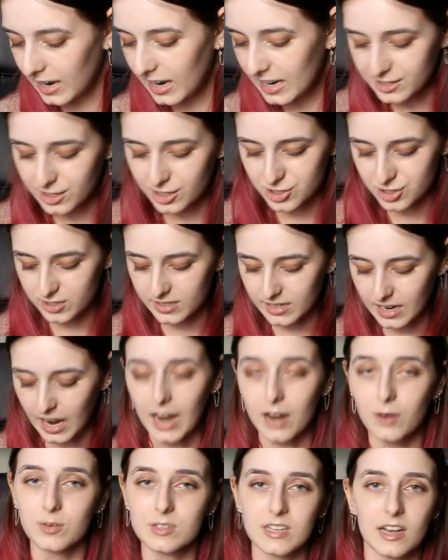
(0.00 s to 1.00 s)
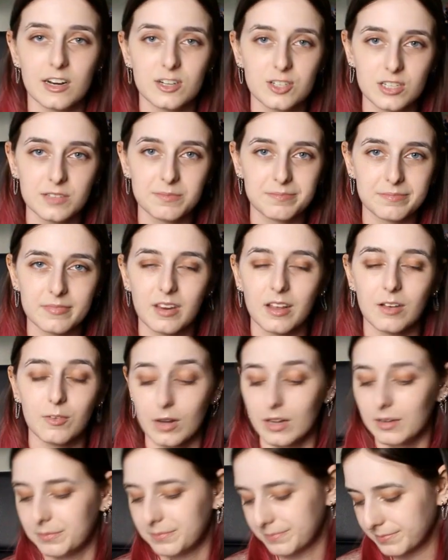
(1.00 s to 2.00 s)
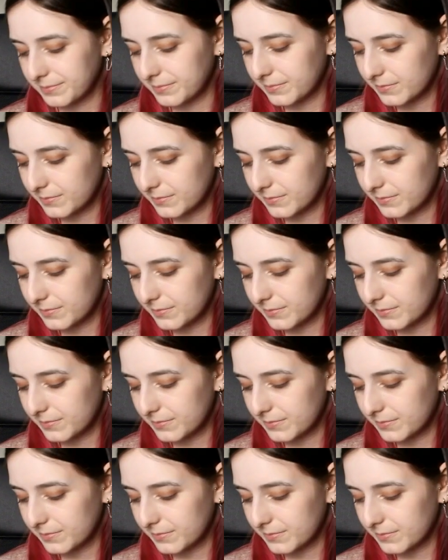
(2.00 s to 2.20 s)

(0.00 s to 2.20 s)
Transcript: Initially, I was actually, well,